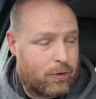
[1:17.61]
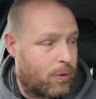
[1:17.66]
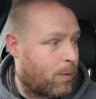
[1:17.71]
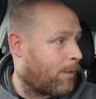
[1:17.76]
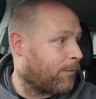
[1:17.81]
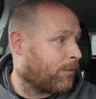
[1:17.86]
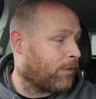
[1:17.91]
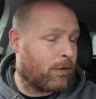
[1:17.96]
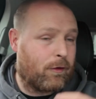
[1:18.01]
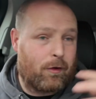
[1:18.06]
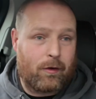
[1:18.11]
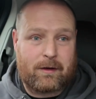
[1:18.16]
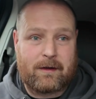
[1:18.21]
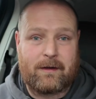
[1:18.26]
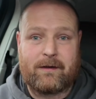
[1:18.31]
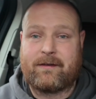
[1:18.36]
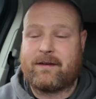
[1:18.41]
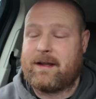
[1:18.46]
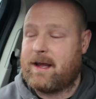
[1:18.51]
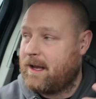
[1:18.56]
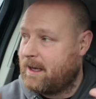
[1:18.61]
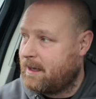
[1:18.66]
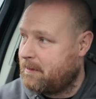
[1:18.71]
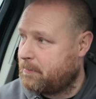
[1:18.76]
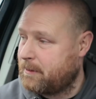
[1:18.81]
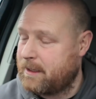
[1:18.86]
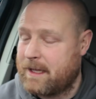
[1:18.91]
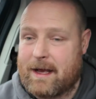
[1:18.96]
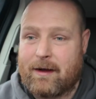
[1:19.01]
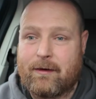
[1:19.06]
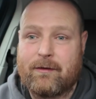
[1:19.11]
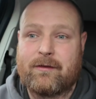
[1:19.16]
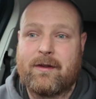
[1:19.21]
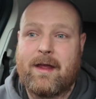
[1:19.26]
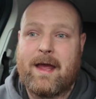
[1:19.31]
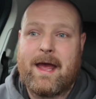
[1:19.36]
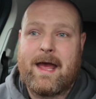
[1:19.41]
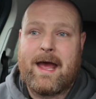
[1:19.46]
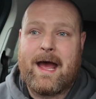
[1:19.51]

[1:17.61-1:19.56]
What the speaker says: do off the local estate and everybody else,